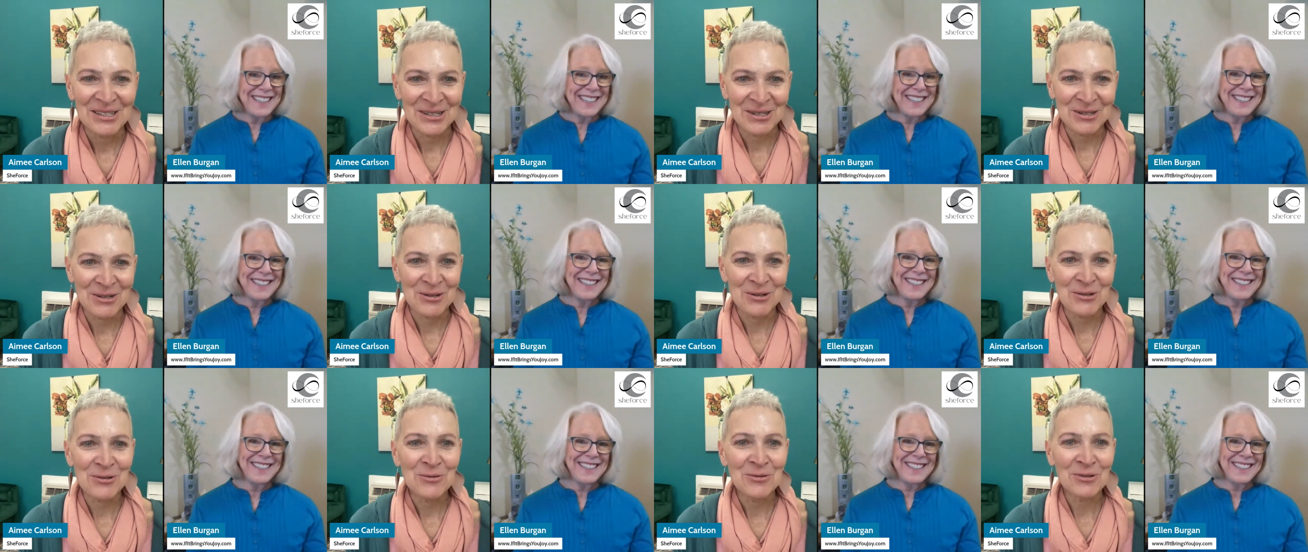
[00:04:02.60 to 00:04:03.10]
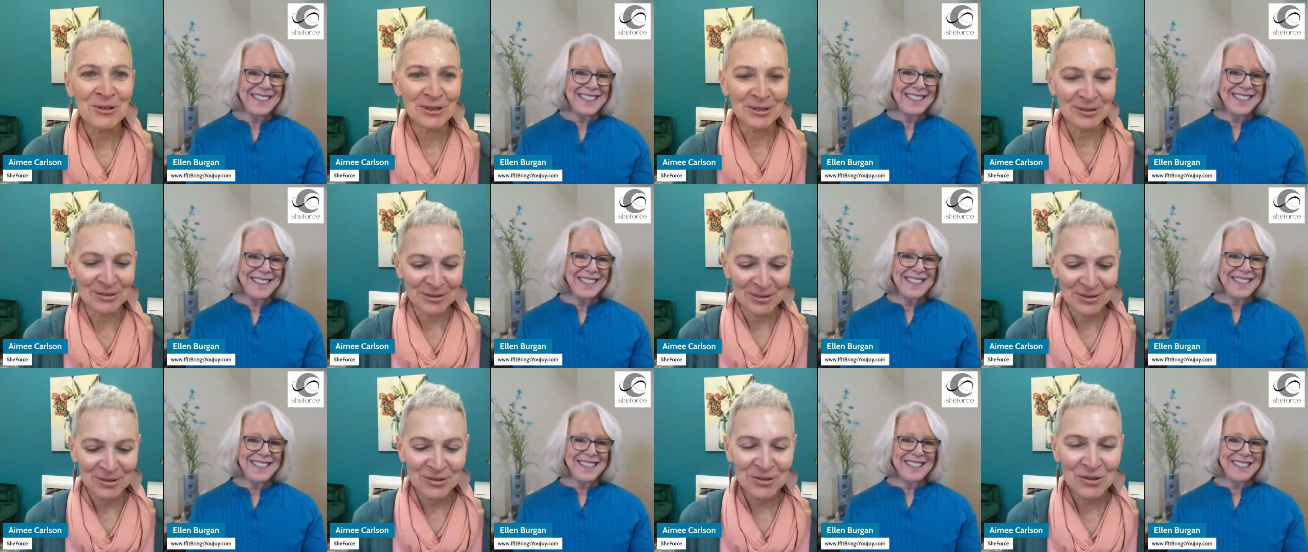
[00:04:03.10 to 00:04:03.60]

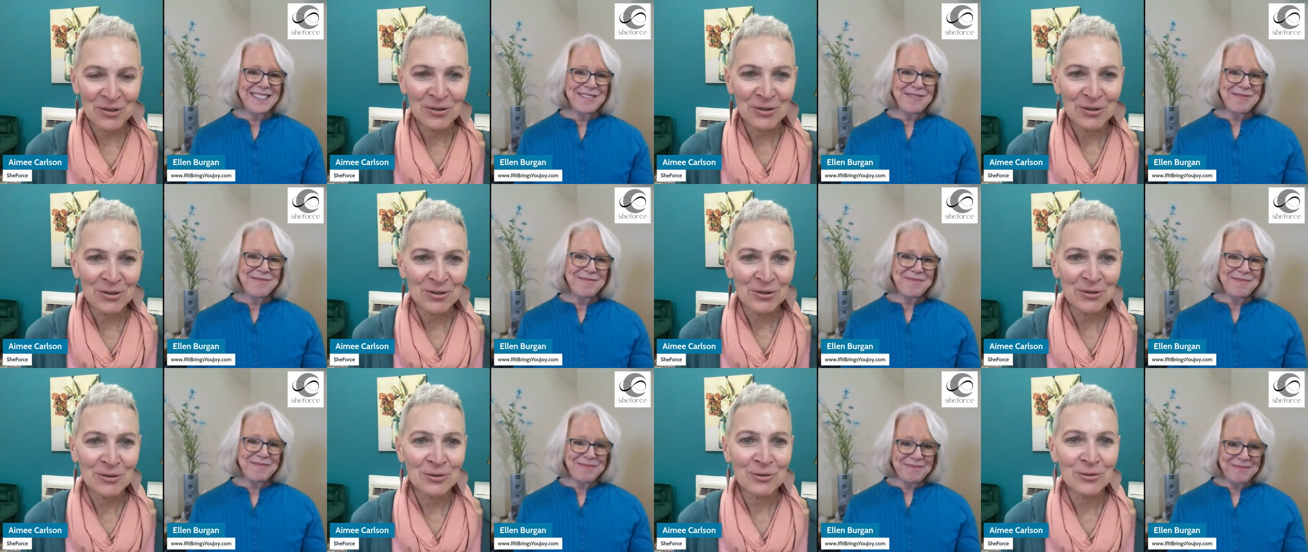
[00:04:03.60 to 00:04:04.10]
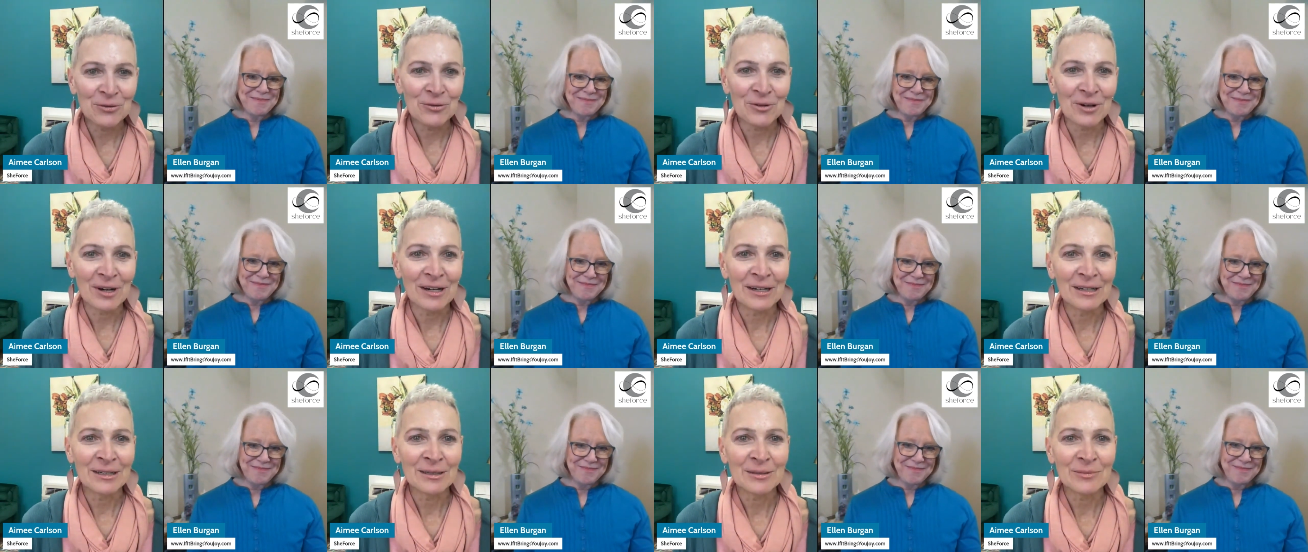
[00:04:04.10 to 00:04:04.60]
Speaker 1: Cool. So you,
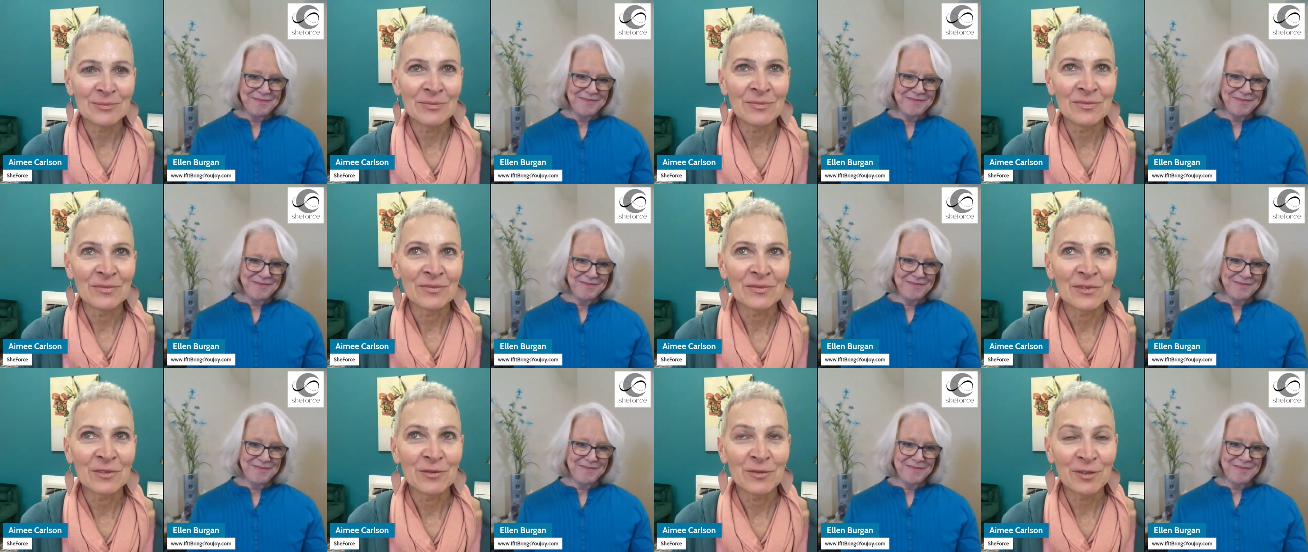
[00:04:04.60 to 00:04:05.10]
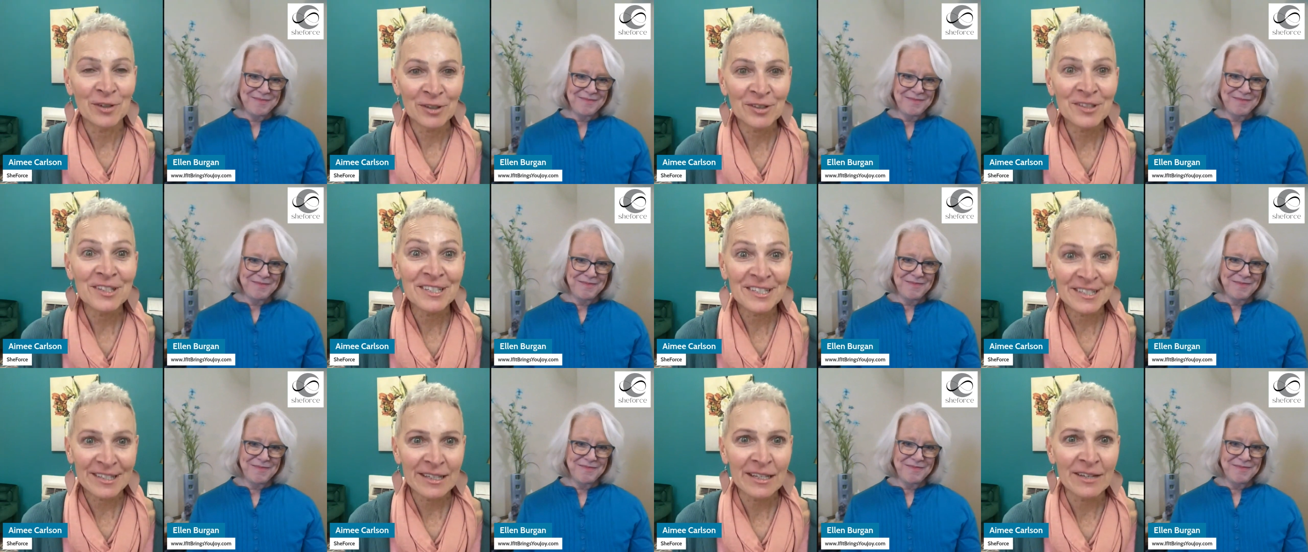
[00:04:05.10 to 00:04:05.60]
um,
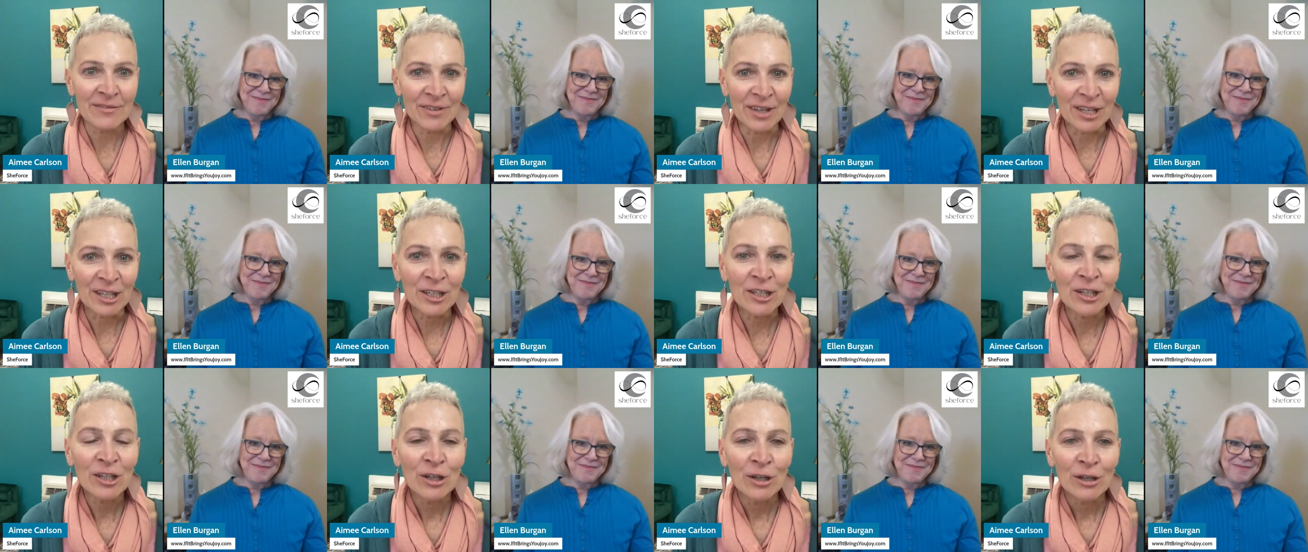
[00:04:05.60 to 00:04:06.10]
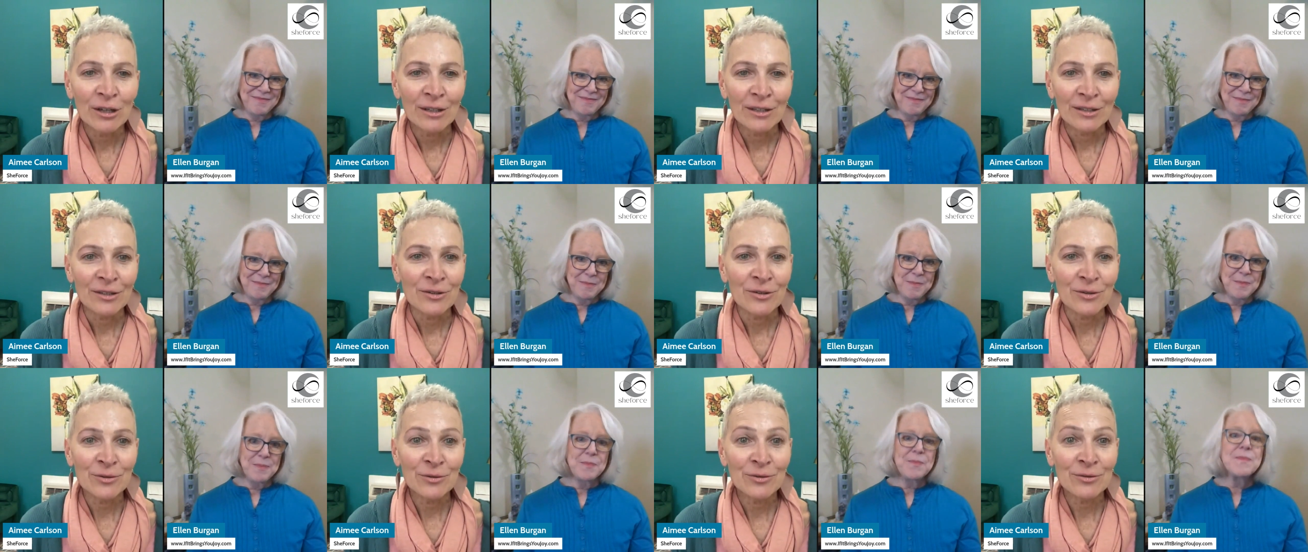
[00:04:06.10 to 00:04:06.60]
fearless living,
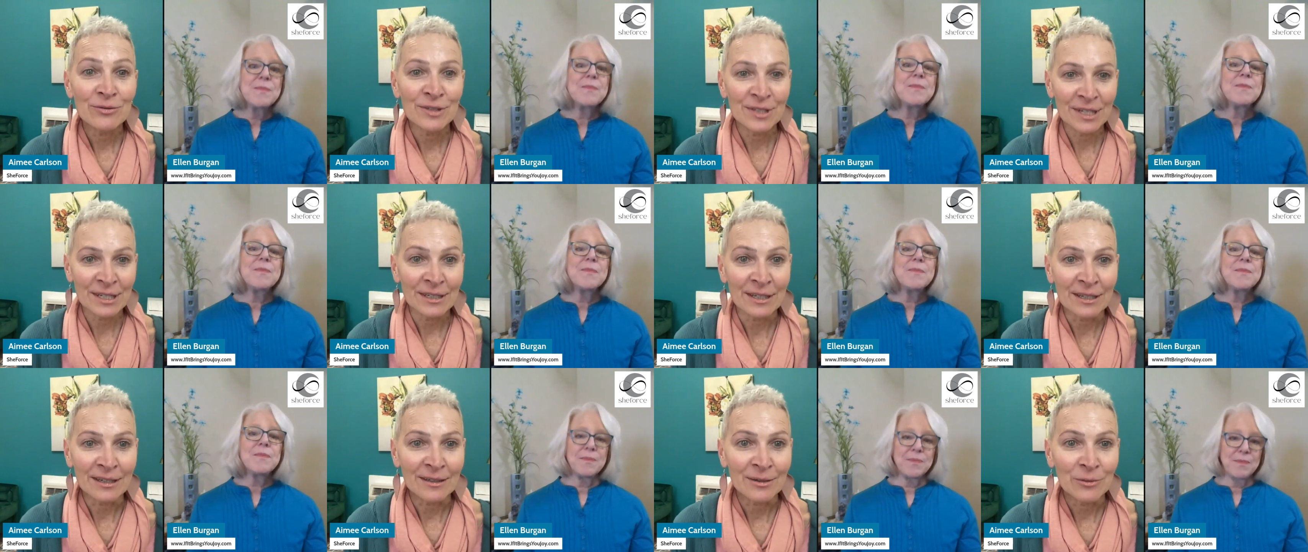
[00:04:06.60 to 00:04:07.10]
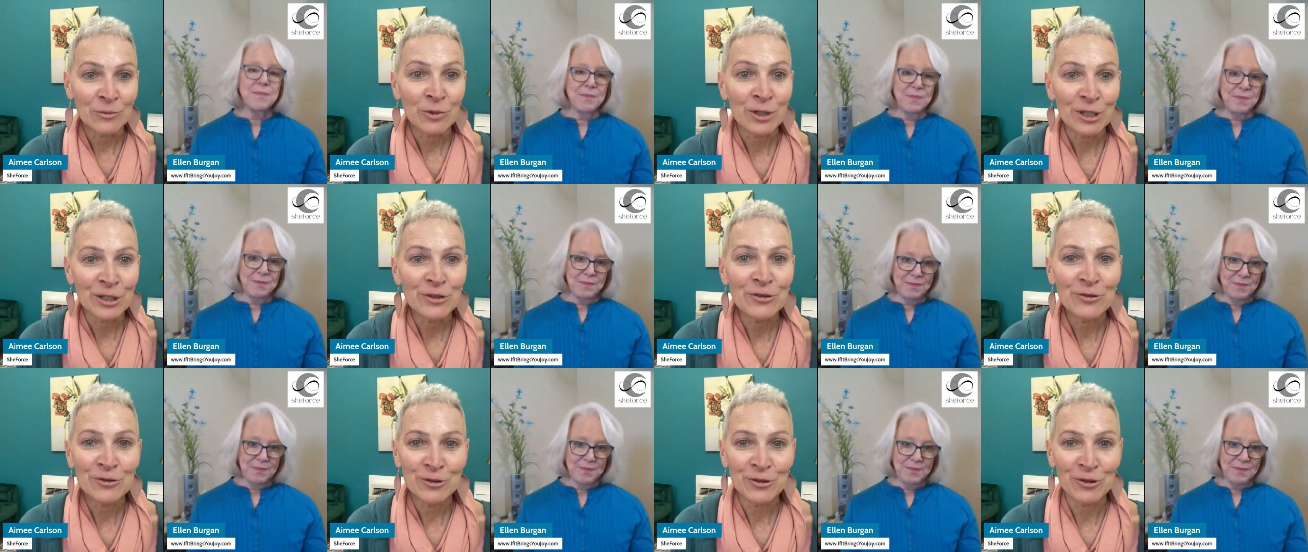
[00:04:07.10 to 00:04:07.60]
you did it when
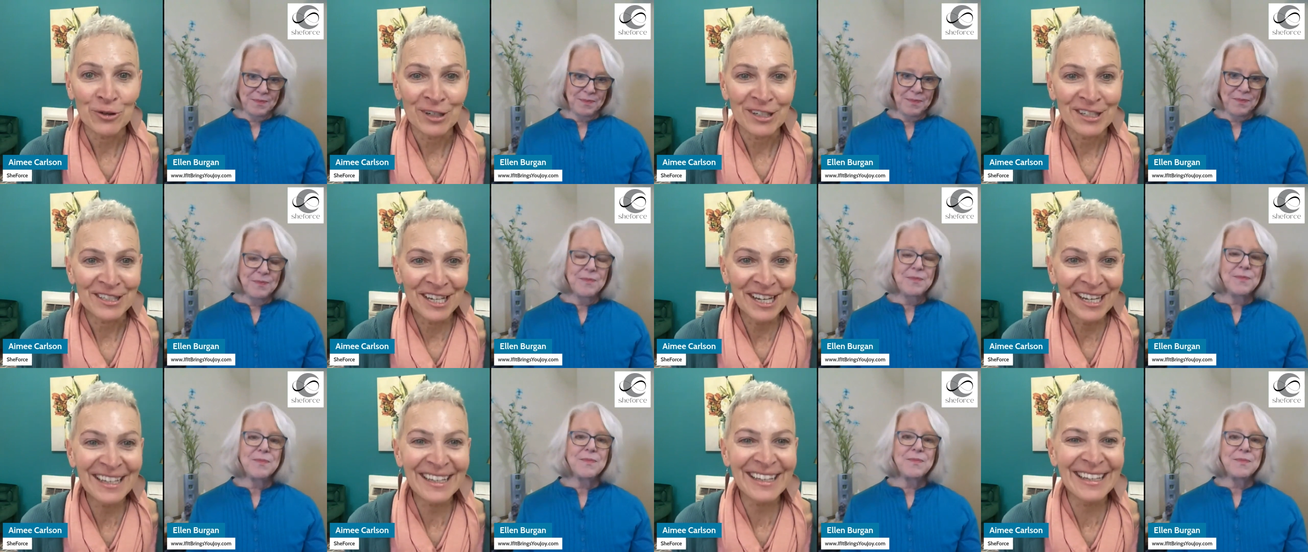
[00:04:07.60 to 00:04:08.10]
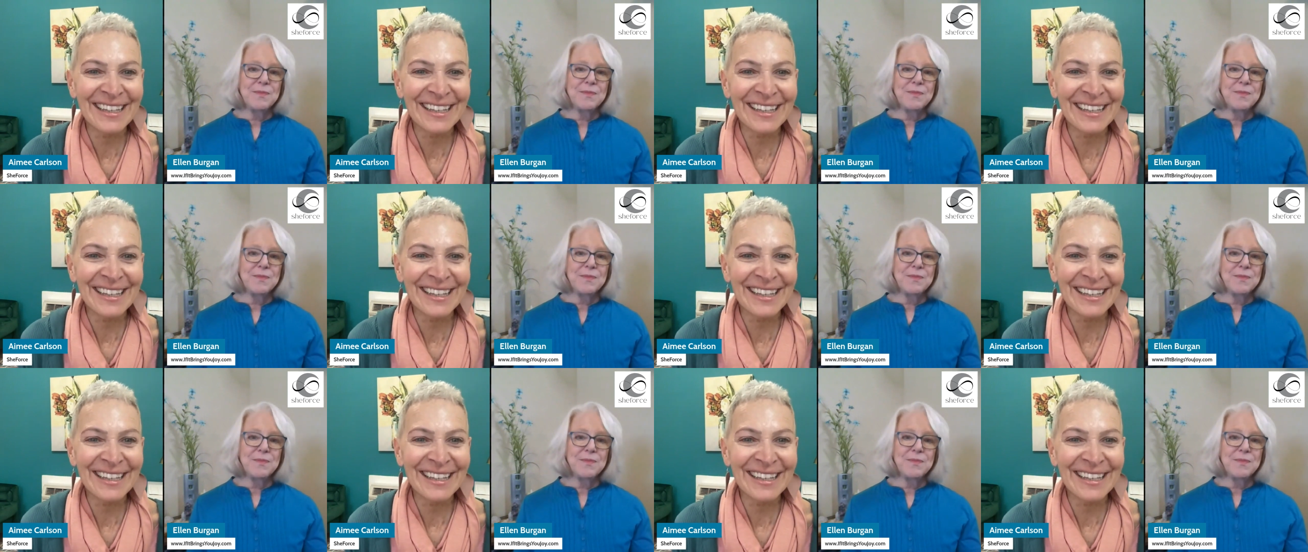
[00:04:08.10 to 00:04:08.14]
you joined